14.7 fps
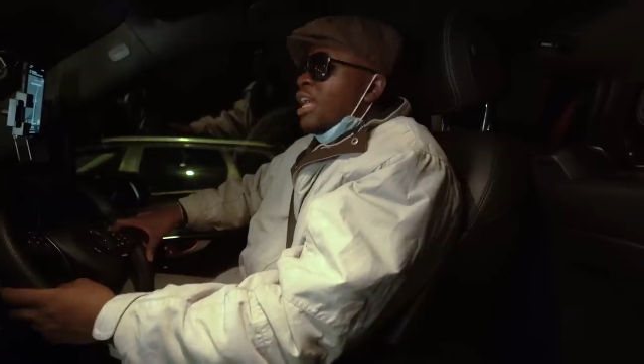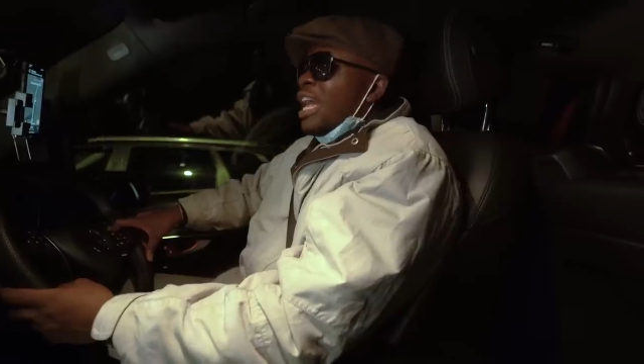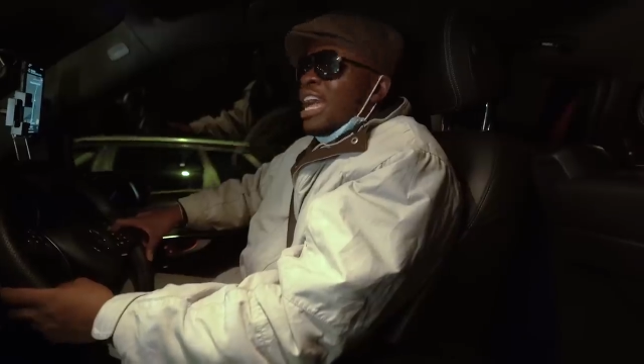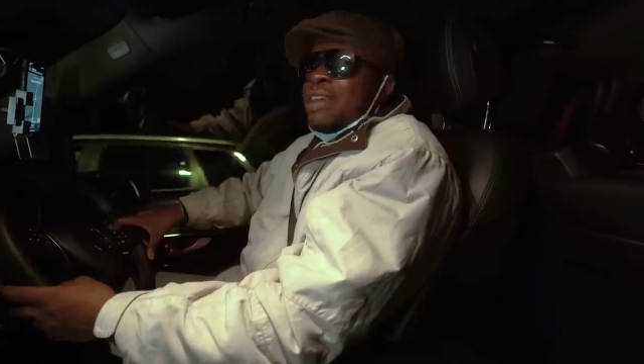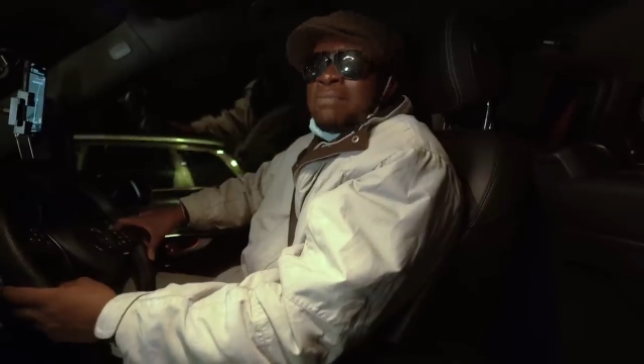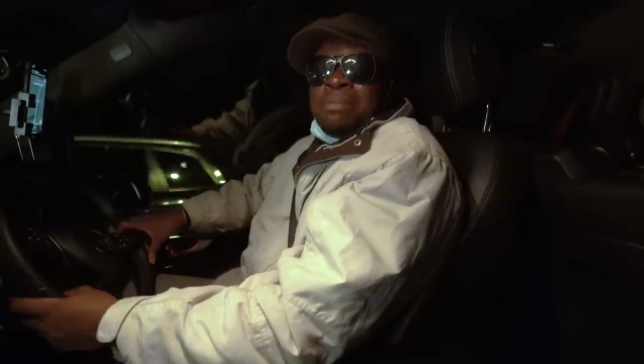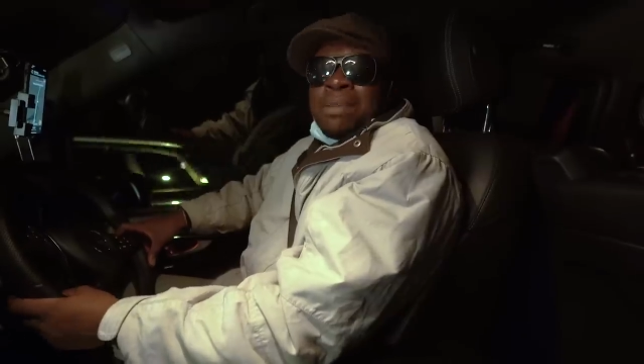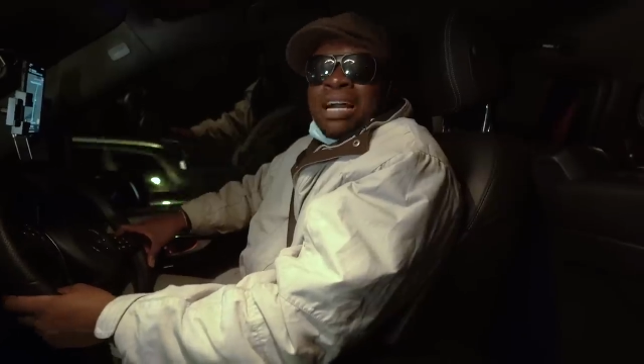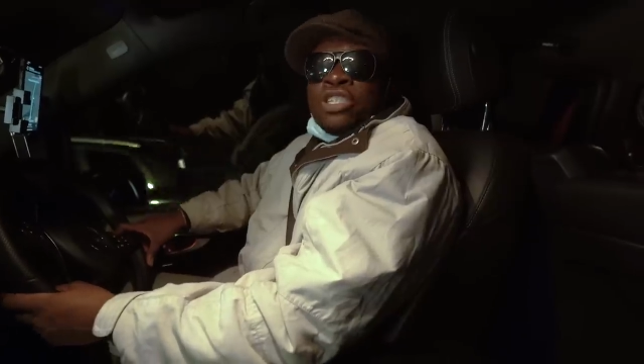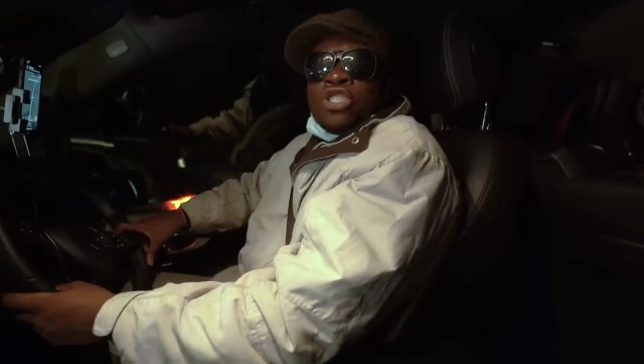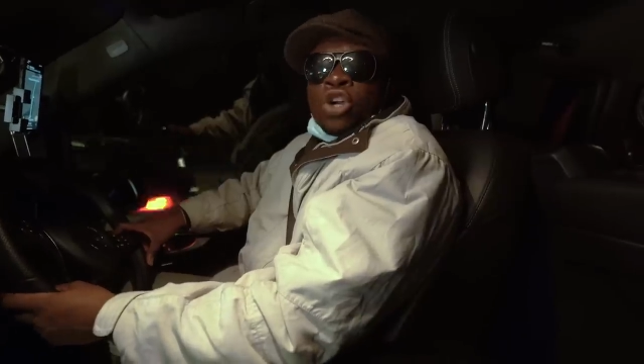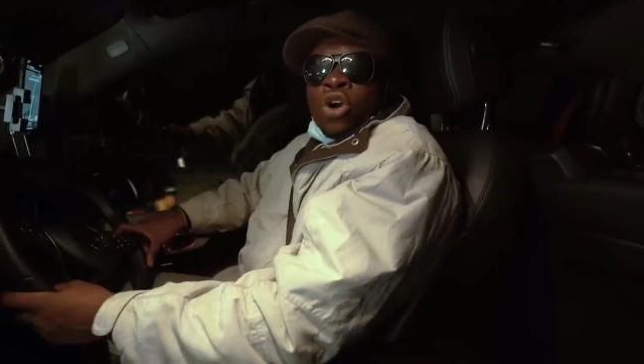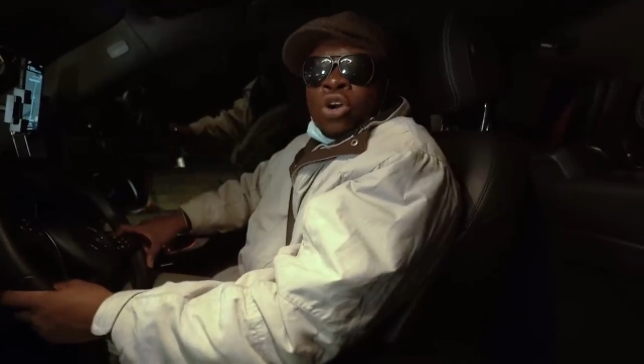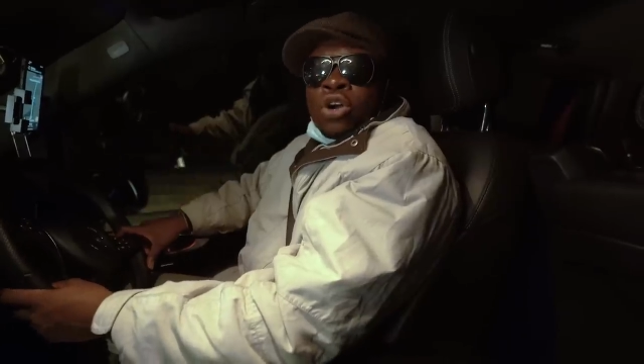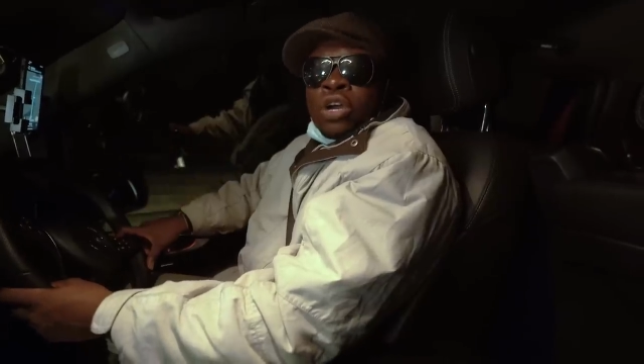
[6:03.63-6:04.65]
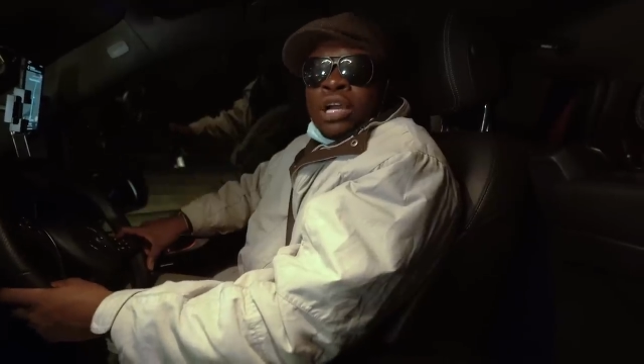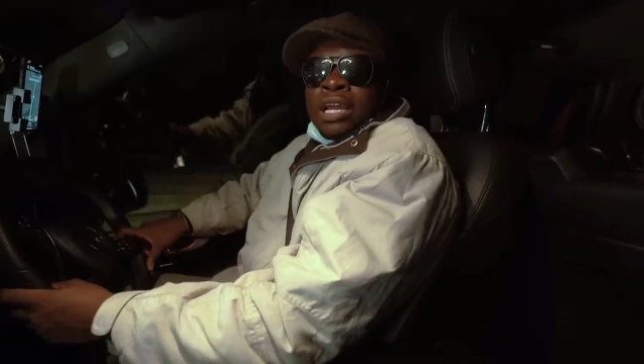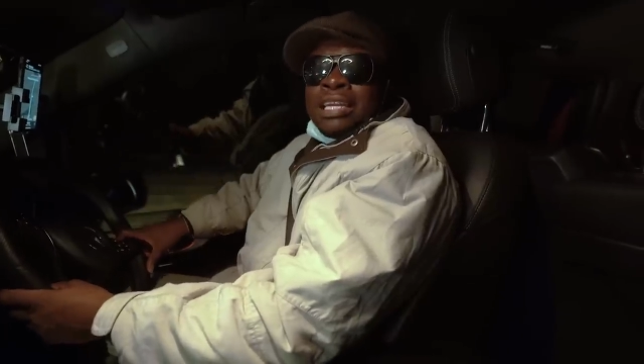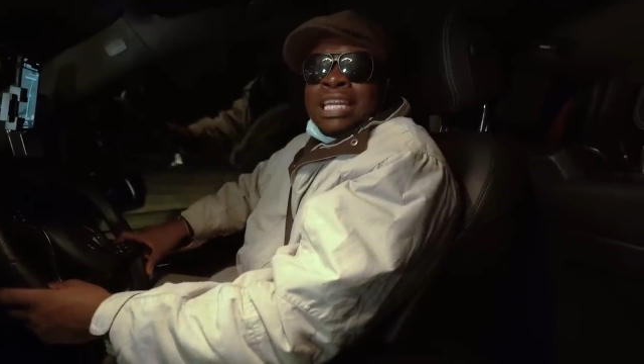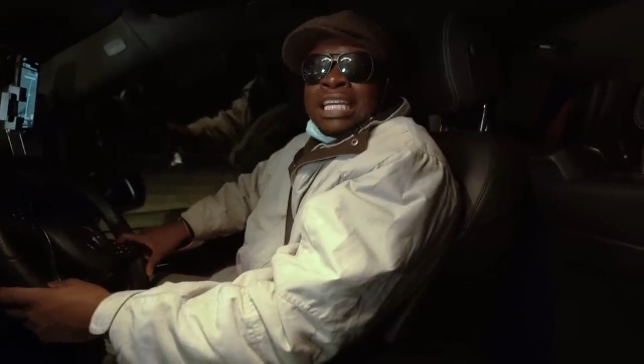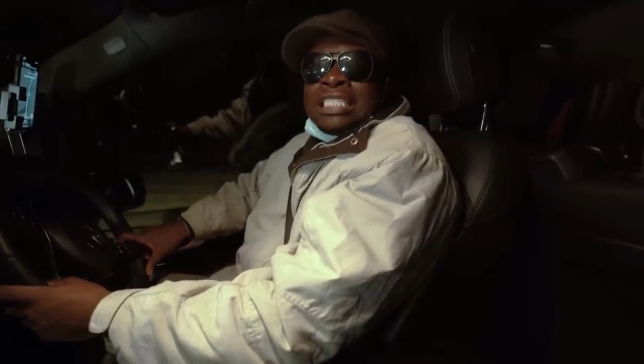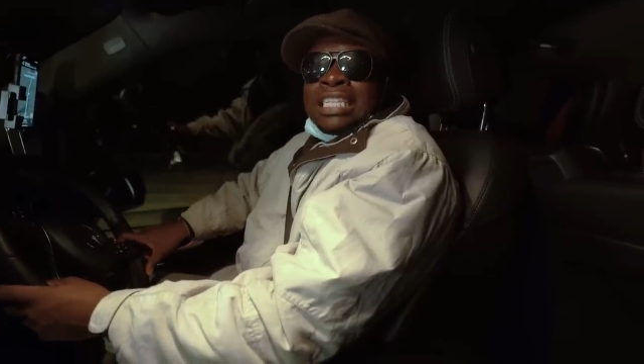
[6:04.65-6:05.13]
Hey, my man Chunk.
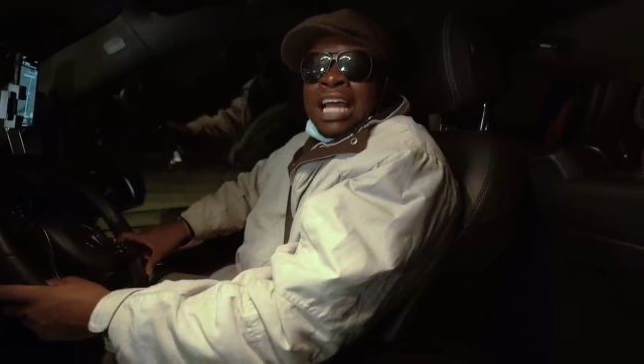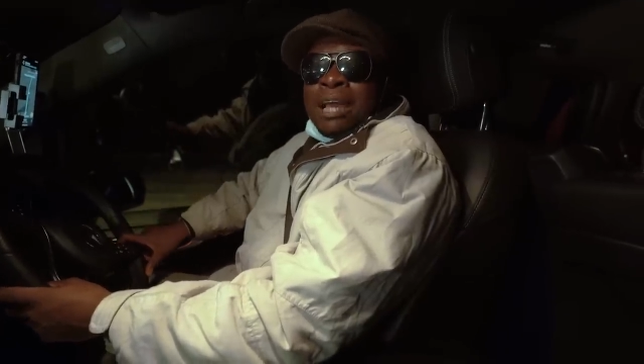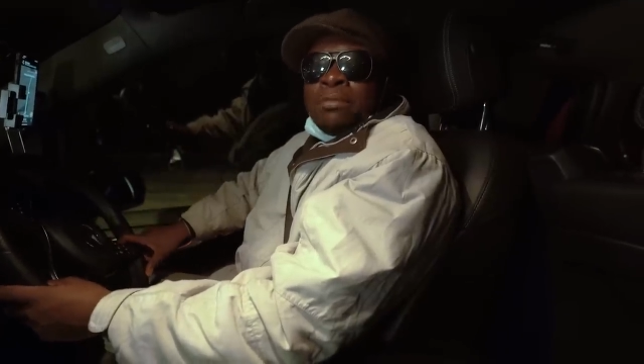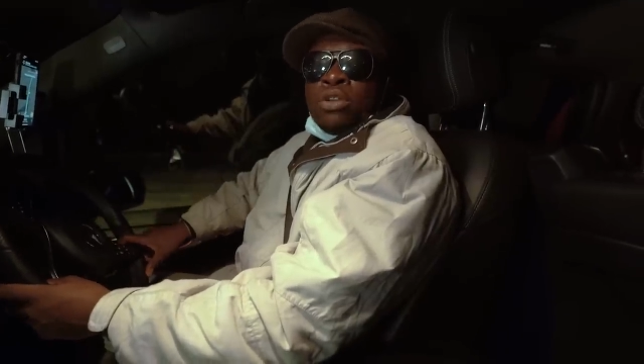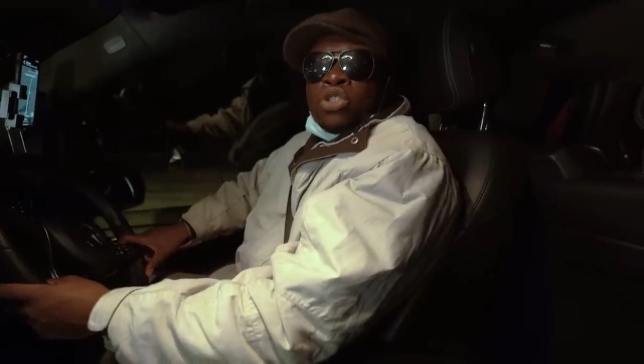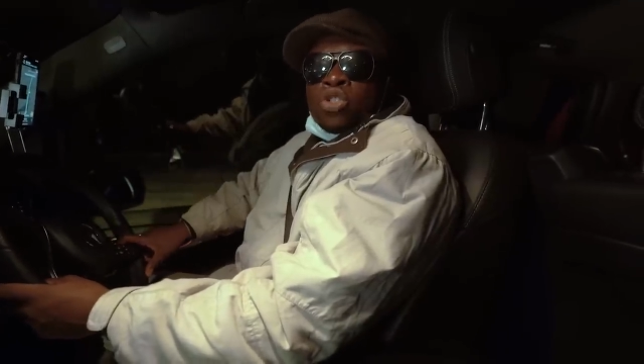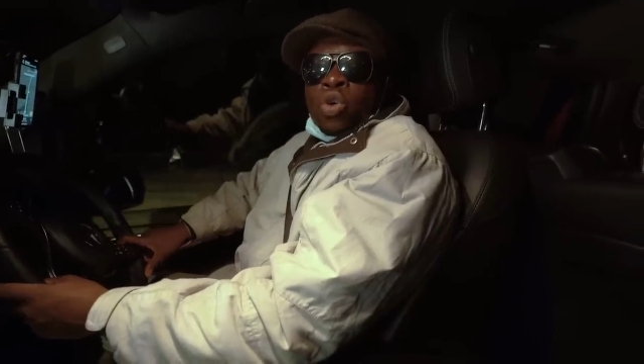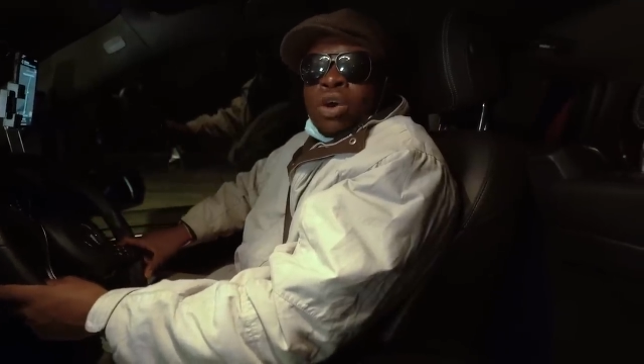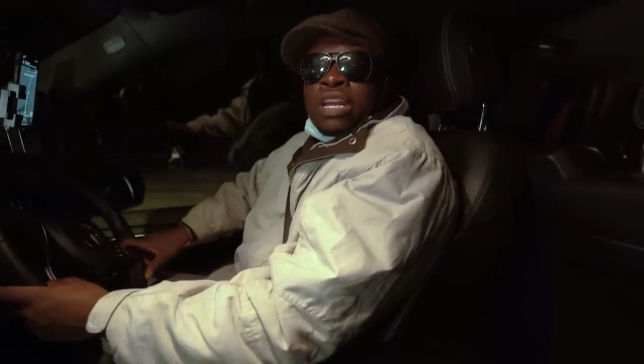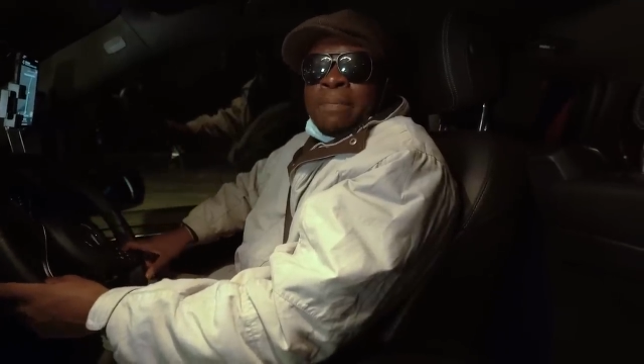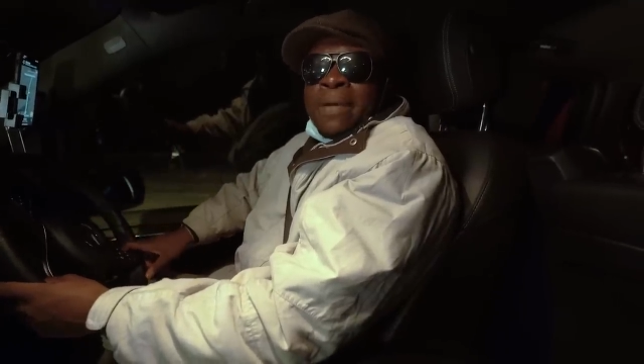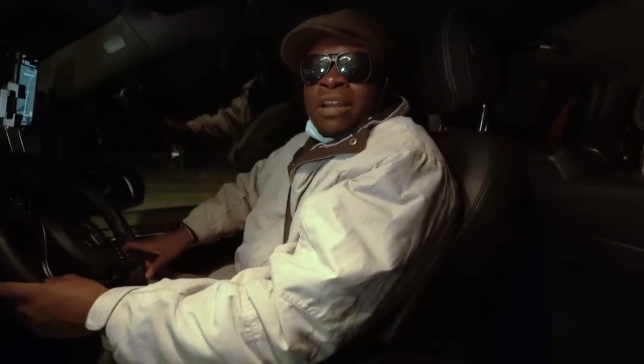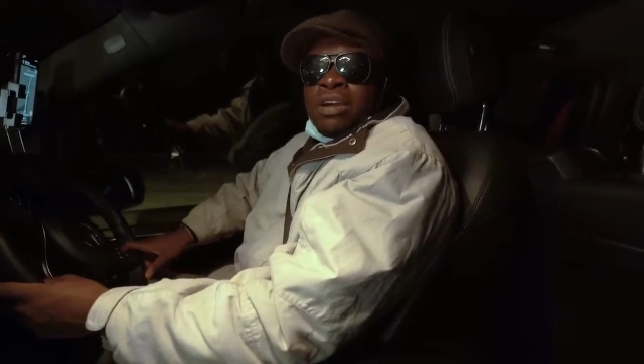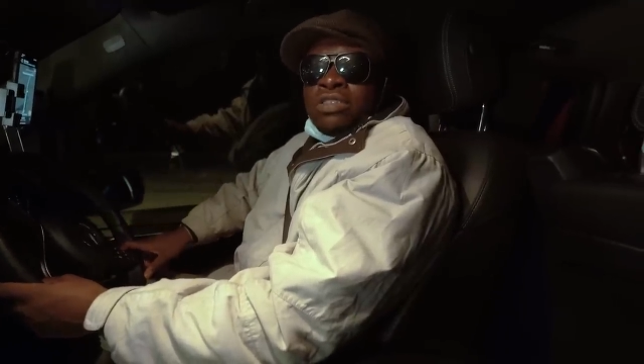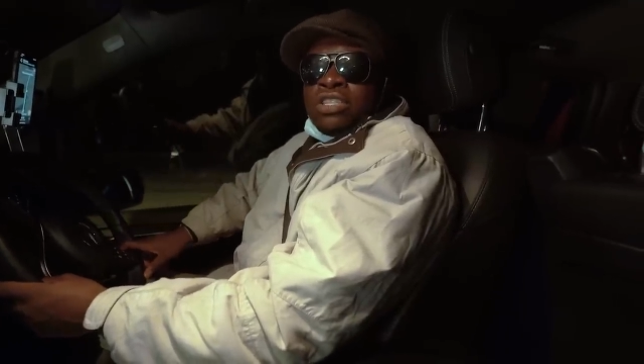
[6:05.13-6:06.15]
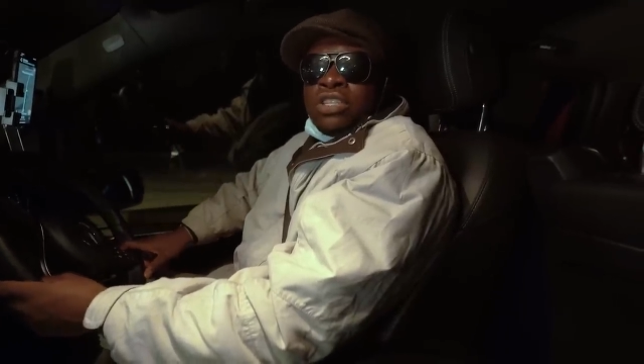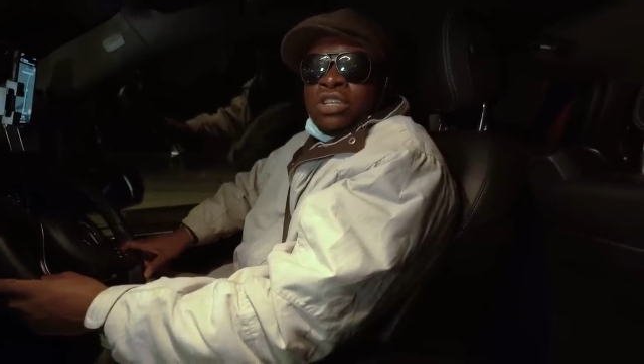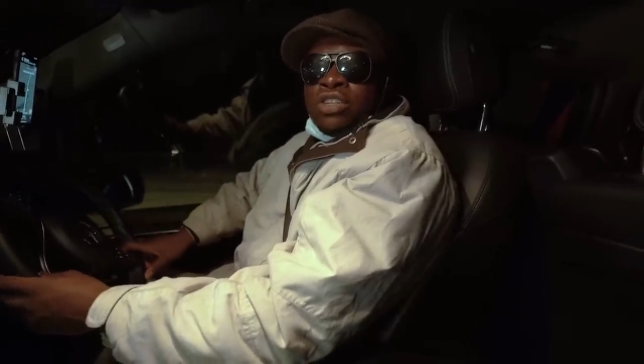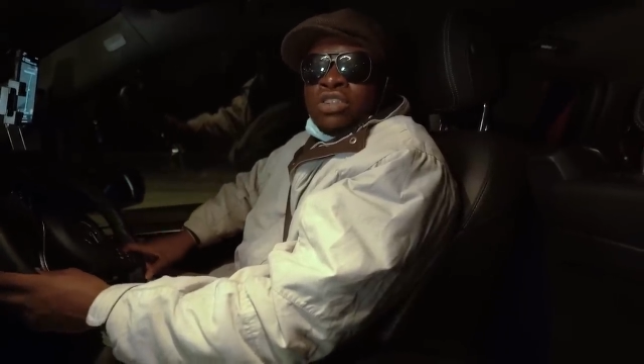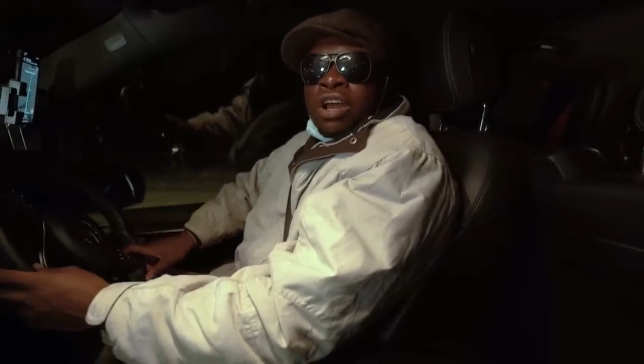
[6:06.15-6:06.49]
Chunk. Next time, score the penalty.